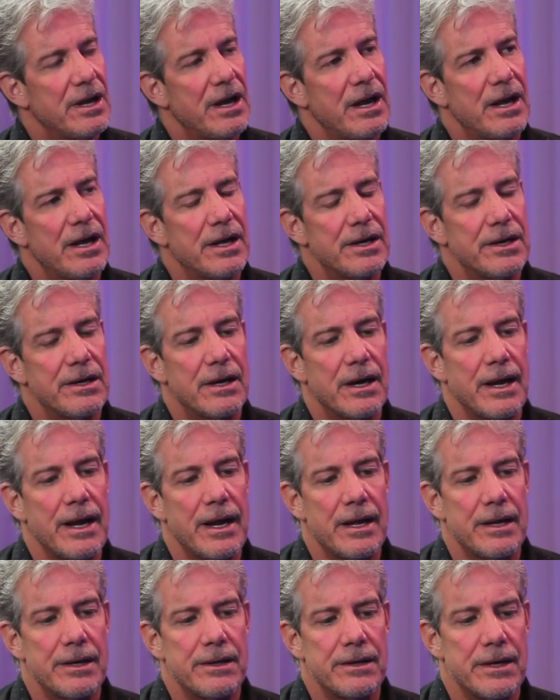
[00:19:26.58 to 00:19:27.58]
and
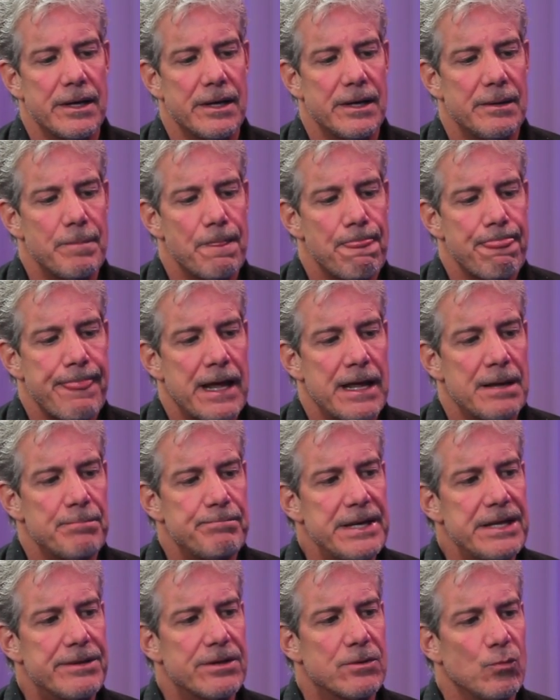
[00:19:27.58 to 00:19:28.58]
and um,
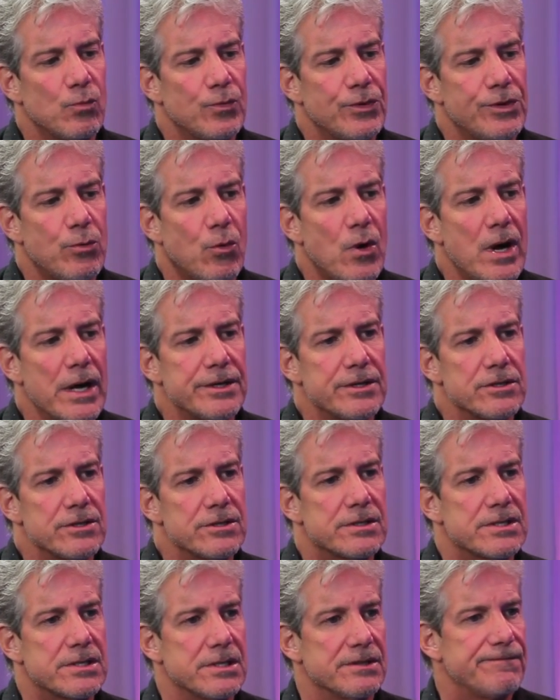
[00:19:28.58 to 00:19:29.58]
and be the the one
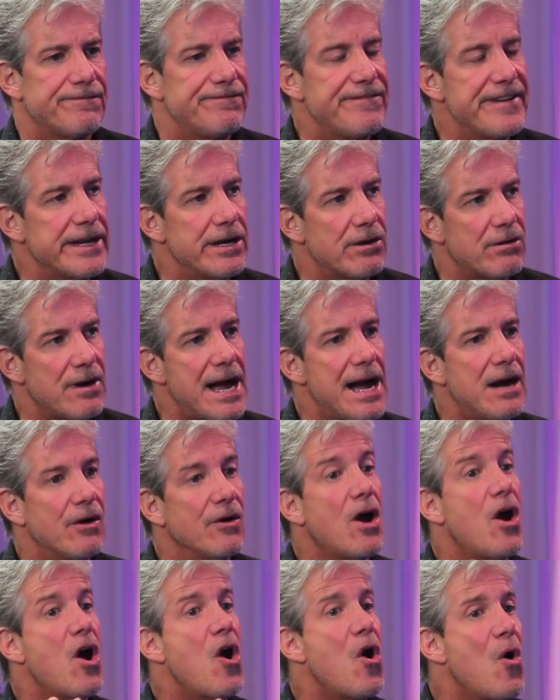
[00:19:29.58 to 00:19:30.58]
to figure
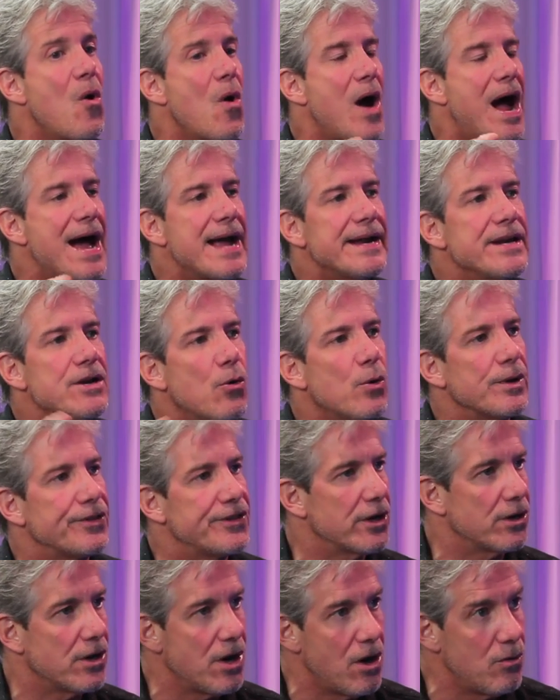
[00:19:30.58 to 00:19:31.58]
out. Oh, I know
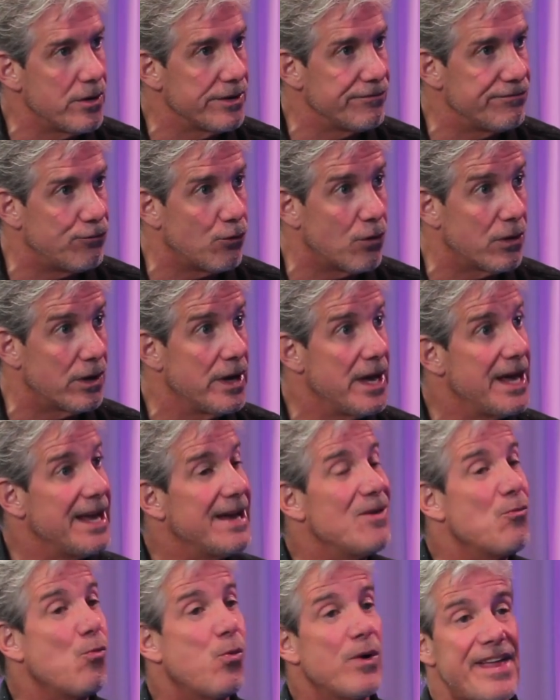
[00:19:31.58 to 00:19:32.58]
what they're going for,
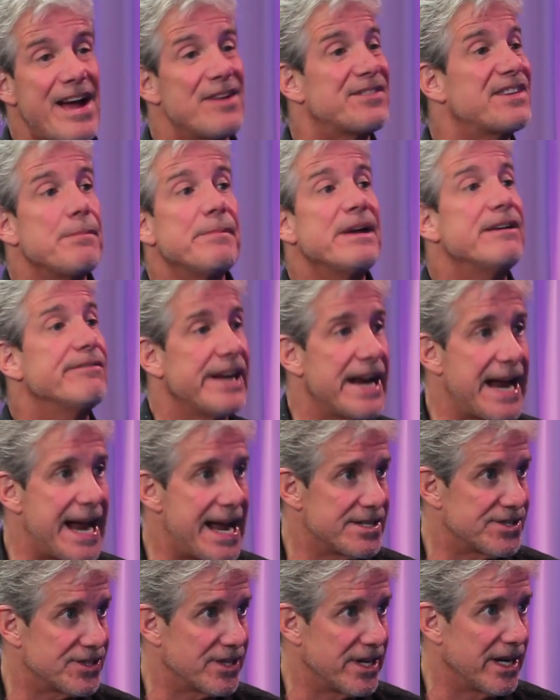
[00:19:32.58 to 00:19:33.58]
right. without them even
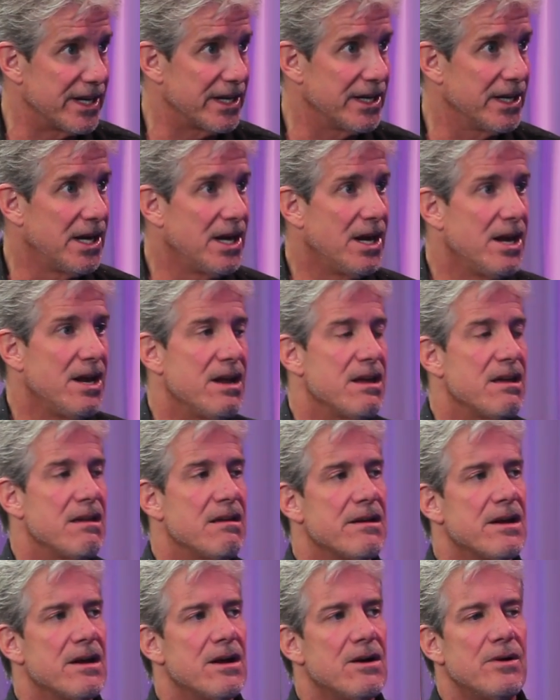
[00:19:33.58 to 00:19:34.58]
asking. Right, right.
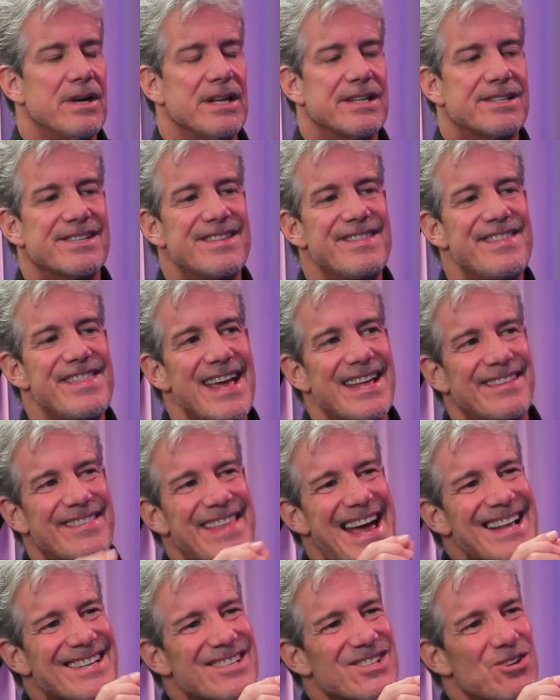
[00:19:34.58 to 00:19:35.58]
You know, it's
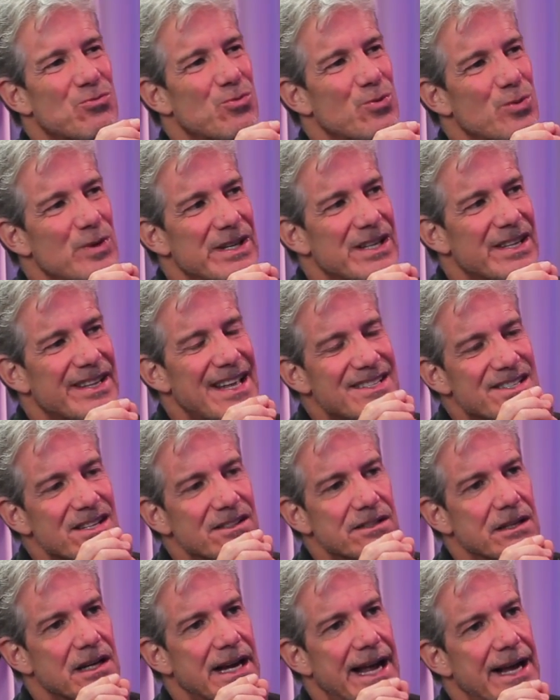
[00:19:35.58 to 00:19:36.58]
that's a re that's a
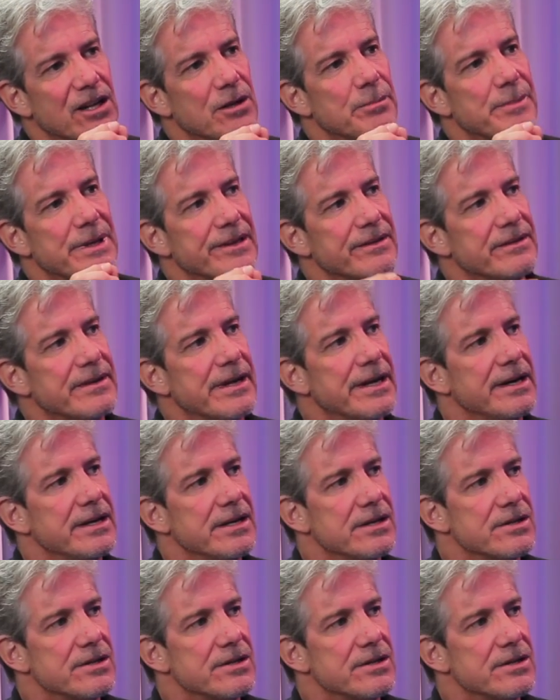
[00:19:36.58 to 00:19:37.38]
little element that